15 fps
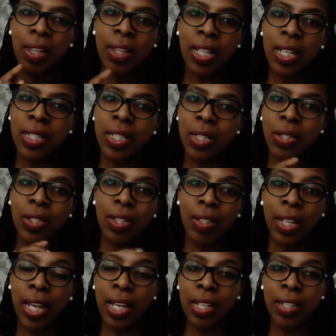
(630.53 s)
this
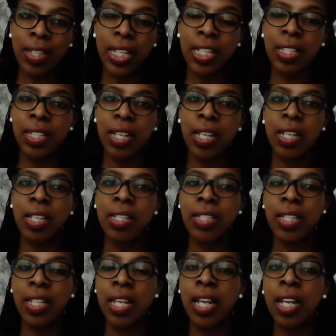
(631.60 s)

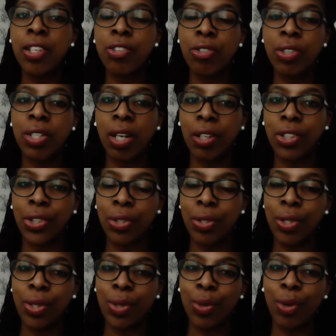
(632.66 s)
is the introduction
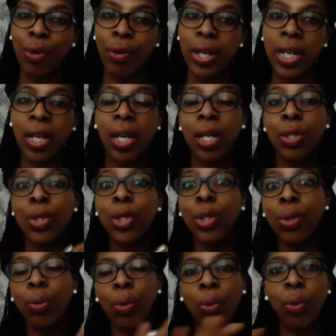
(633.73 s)
story
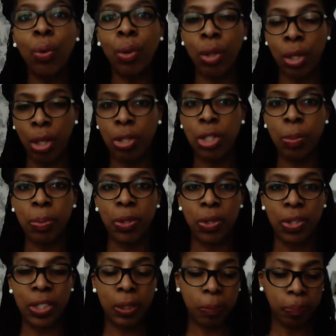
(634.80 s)
to all of those
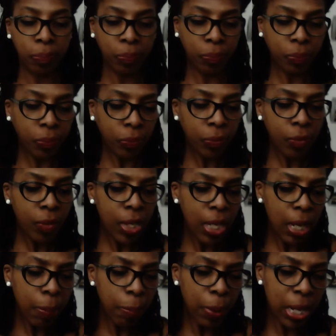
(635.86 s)
books.
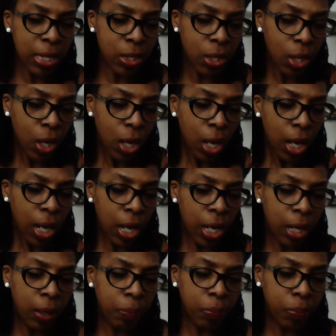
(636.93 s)
But
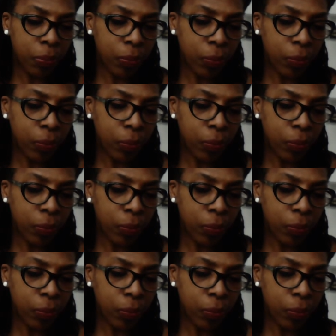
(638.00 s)
as